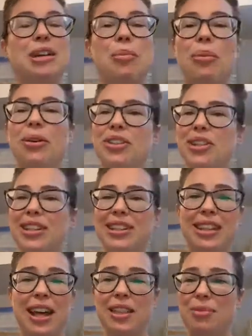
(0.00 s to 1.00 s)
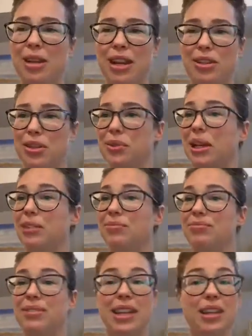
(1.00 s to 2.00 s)
but just let them get to it.
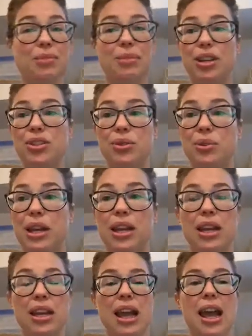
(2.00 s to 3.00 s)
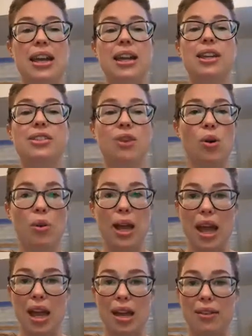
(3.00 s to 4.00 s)
Let them get to it. And it is
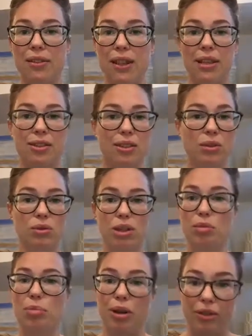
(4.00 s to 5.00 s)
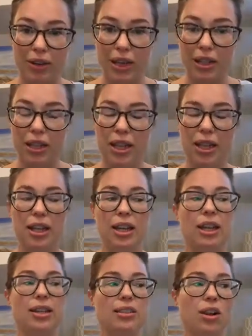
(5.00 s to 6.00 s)
okay if things don't look perfect.
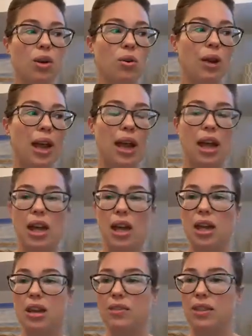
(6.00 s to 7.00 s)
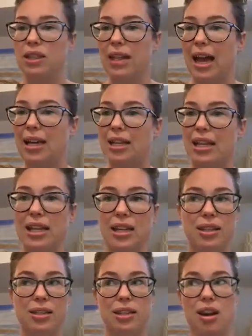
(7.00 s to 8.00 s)
It is okay if the technique
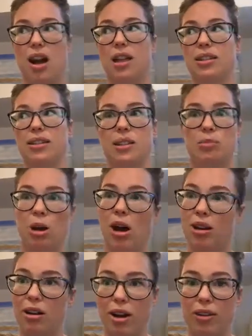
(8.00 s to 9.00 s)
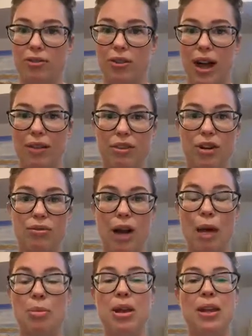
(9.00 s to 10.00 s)
is not spot on for every
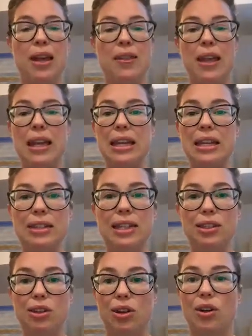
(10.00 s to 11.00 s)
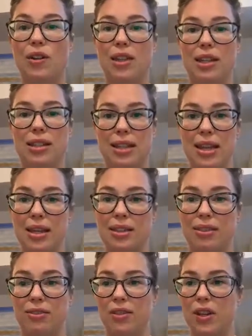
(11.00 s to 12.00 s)
rep. They need to learn these things
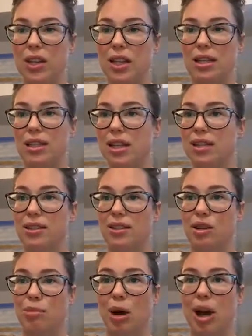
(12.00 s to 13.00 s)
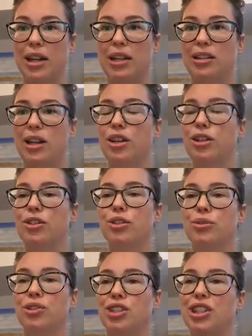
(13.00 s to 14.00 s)
and feel these things in their bodies.
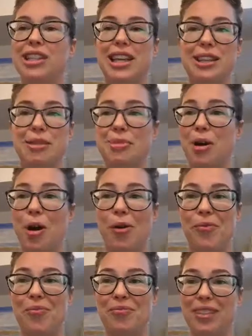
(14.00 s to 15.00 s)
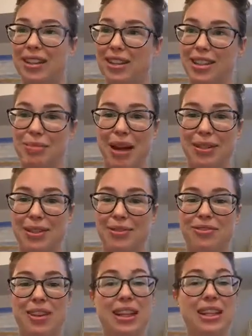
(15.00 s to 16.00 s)
So just let them go and let them have some
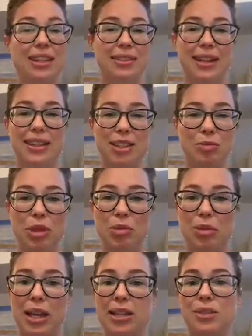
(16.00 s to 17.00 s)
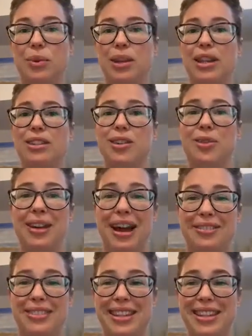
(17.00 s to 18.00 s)
fun, and let this be a place where they don't
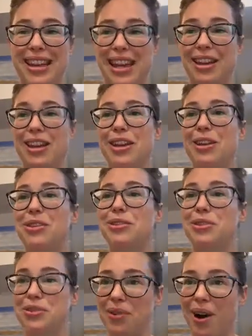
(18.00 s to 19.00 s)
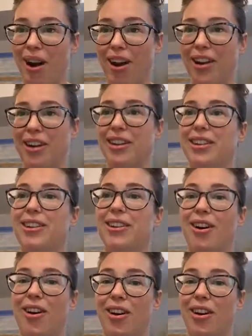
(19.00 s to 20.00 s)
have to think too hard
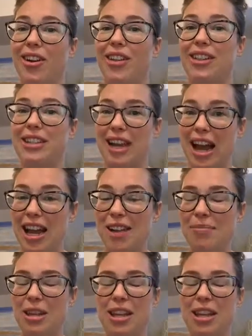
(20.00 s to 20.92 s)
all the time.